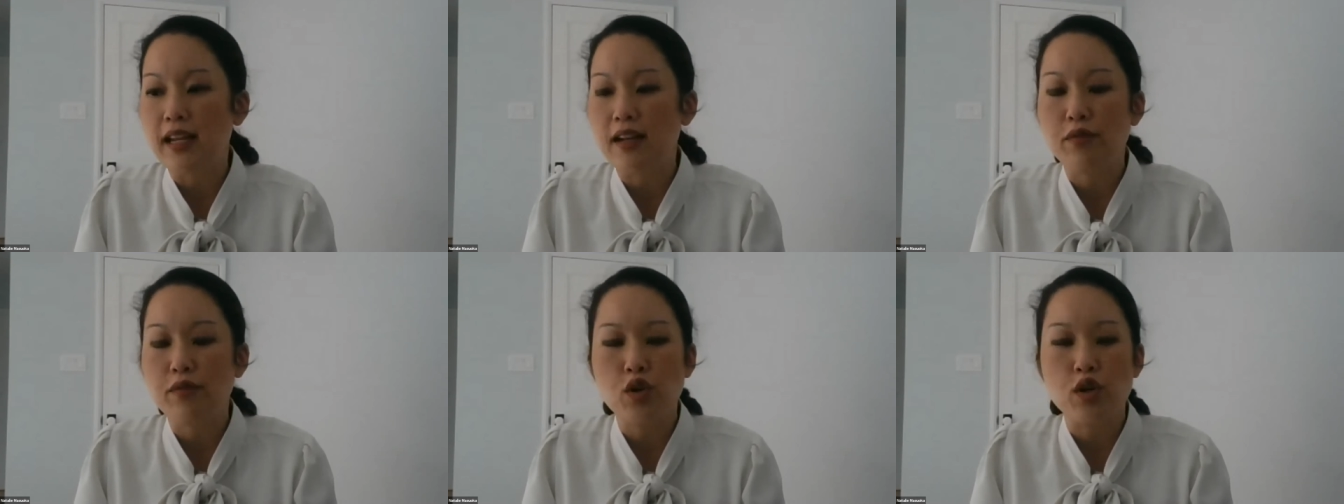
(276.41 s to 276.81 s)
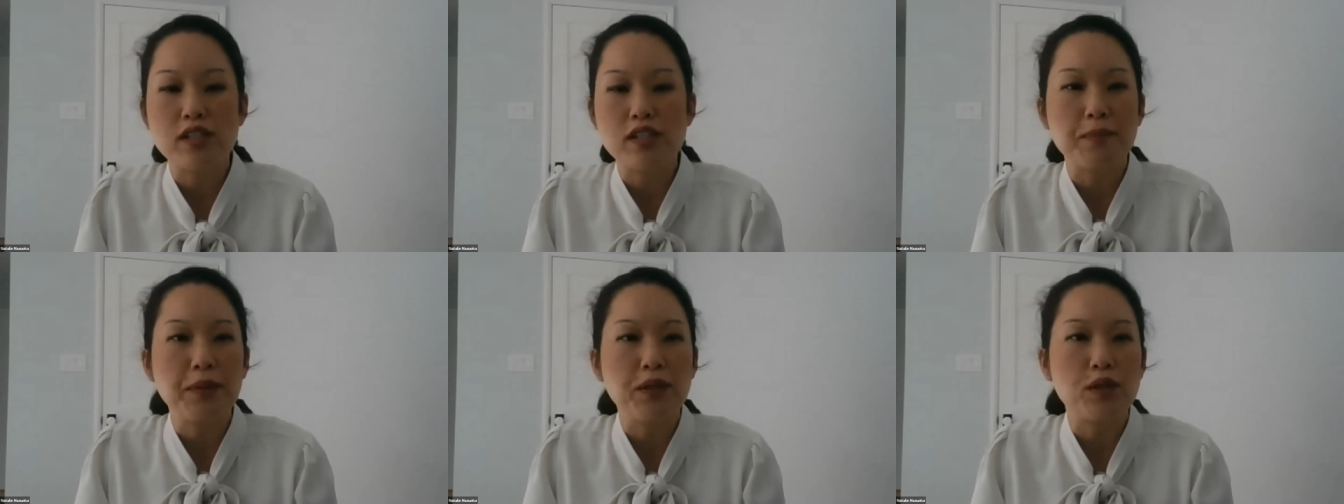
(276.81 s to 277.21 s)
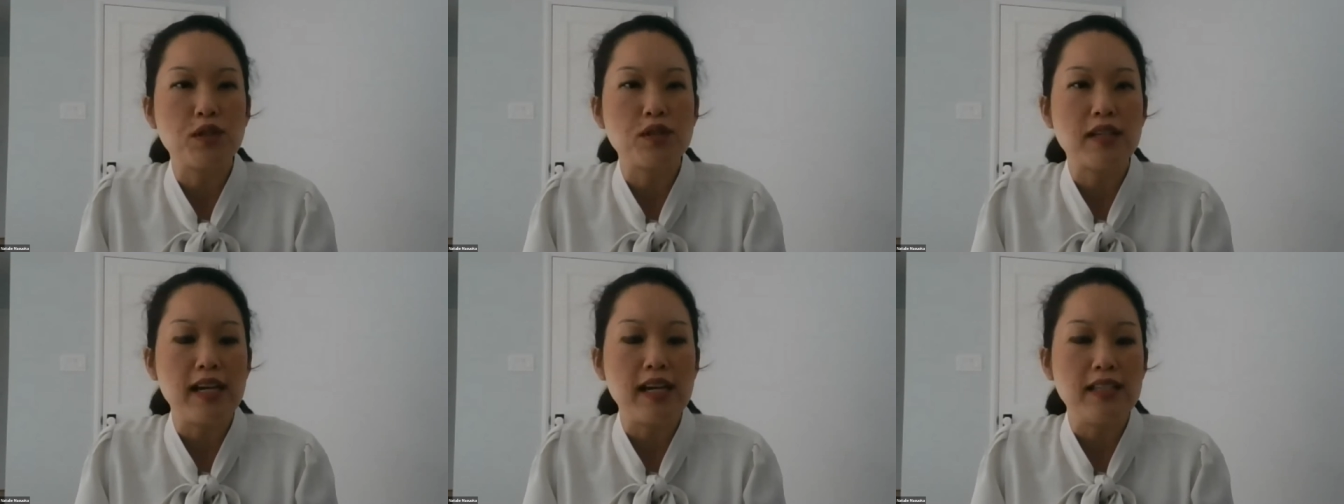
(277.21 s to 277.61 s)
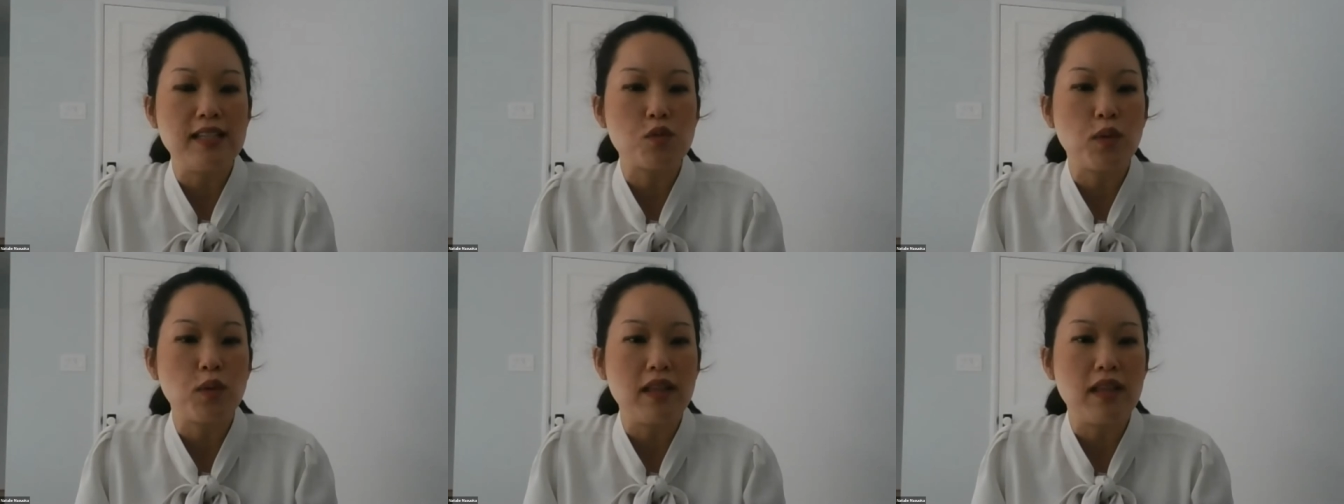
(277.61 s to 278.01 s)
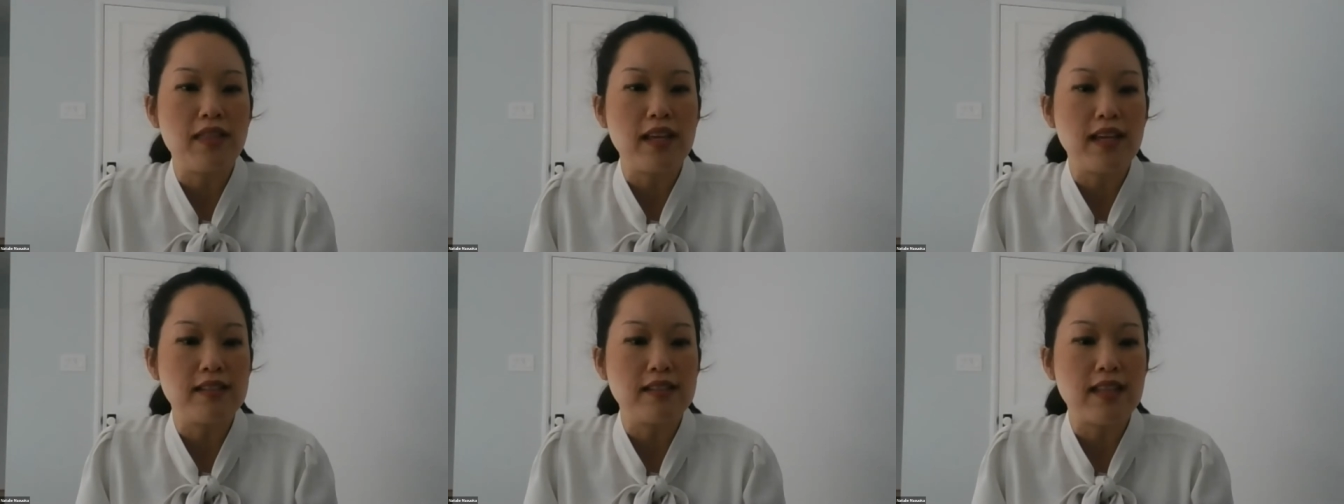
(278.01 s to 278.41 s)
And of course, as a political scientist, one of the
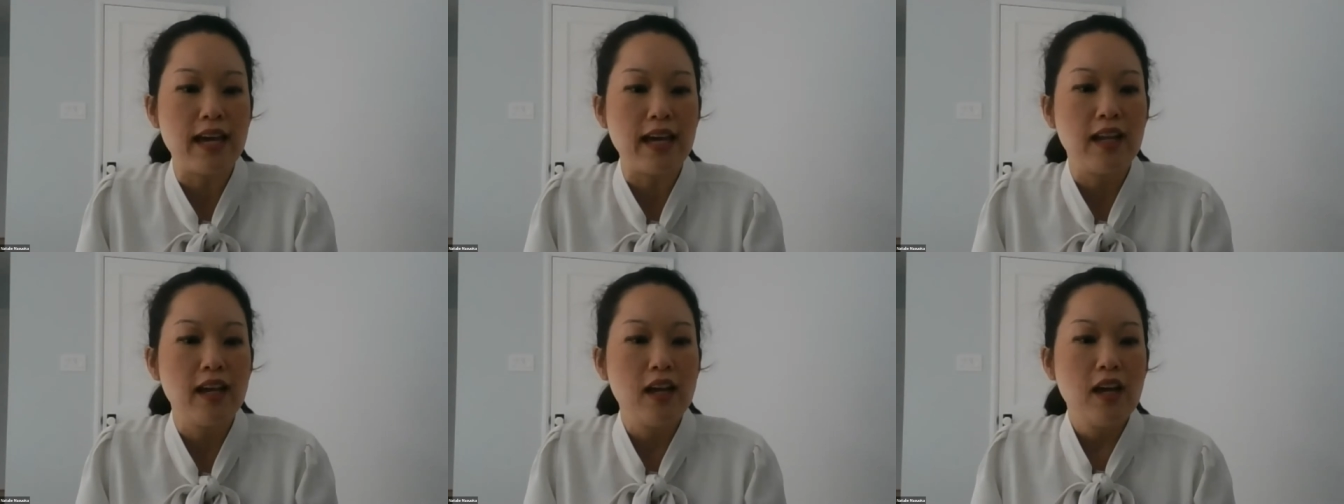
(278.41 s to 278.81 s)
things that